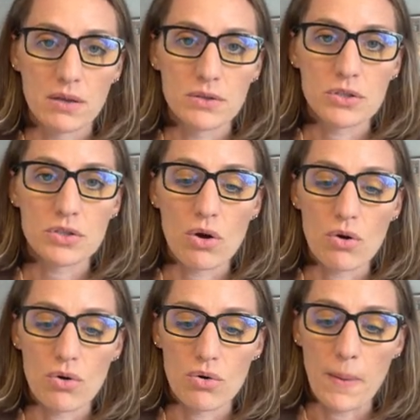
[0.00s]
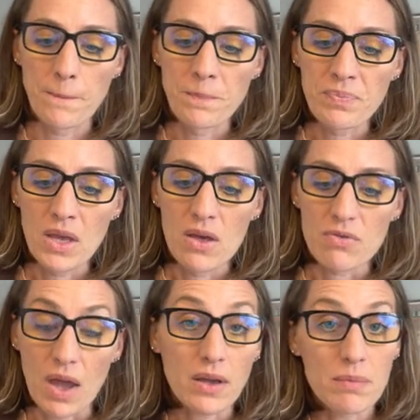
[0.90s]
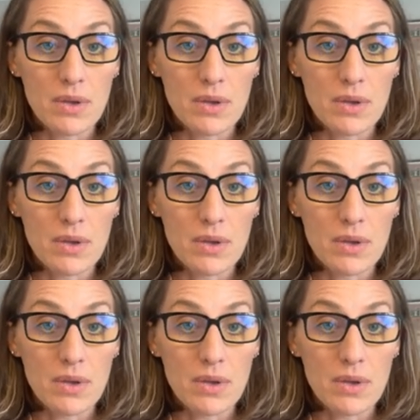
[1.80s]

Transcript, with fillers: So that can